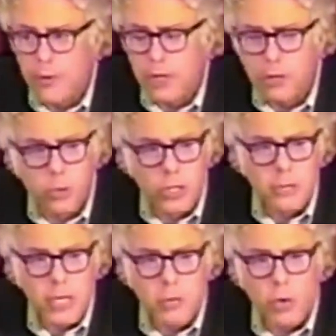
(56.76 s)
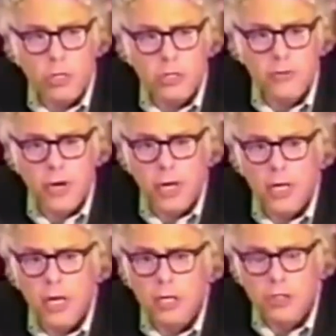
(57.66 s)
Including many works of
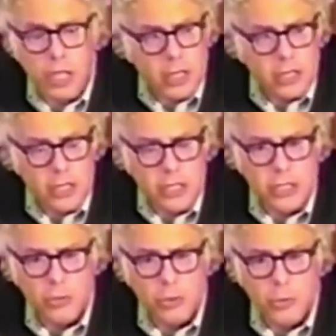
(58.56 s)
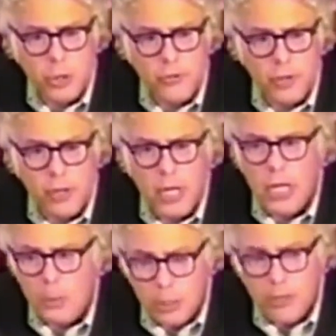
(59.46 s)
art, chandeliers that were beautiful.
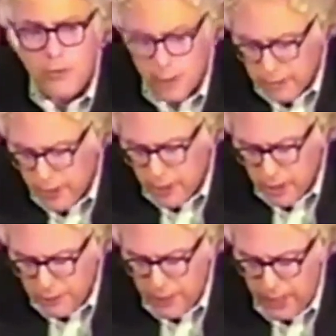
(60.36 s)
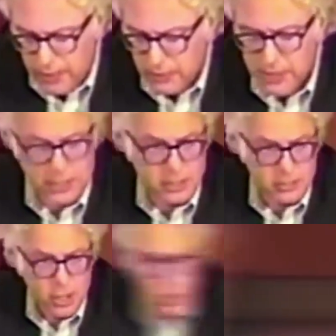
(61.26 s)
It was a very, very effective system.